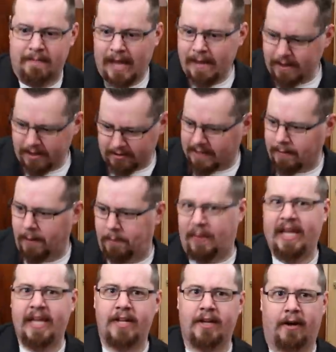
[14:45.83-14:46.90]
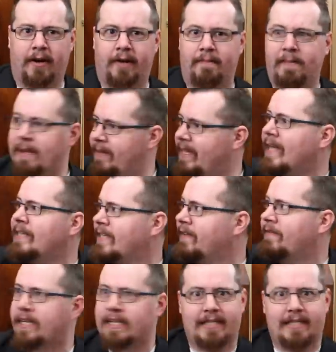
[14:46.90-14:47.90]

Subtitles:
Maybe it was someone peeing on it. Maybe that's giving